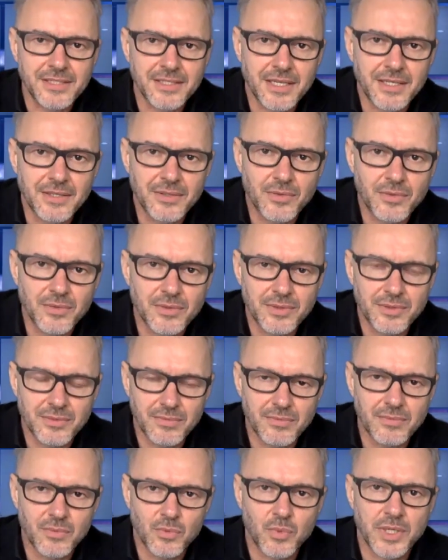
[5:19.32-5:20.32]
and
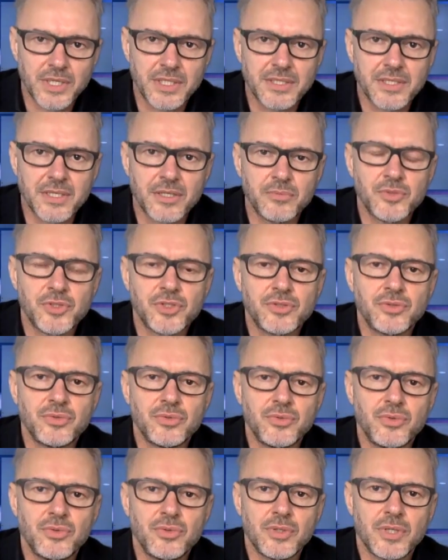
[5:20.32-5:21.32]
when it comes
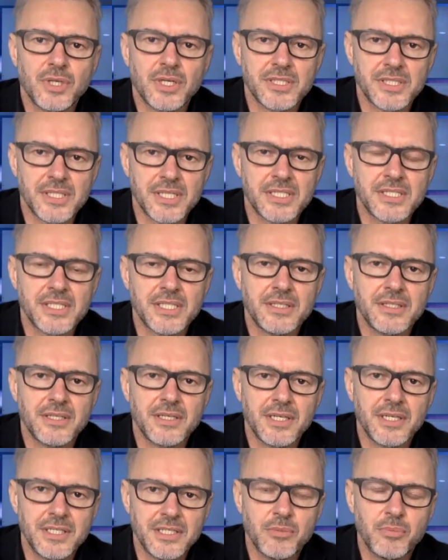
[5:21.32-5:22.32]
to assessing the
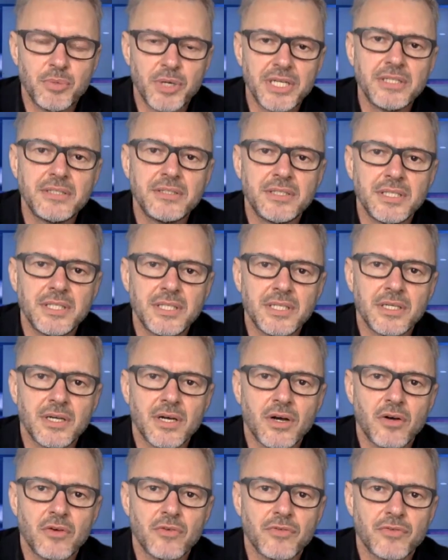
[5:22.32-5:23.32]
cleanability
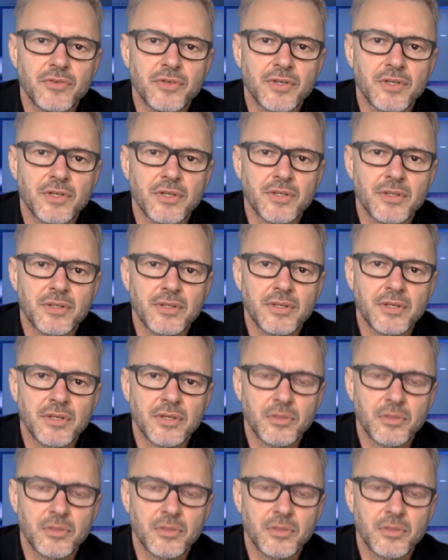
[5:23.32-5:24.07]
of the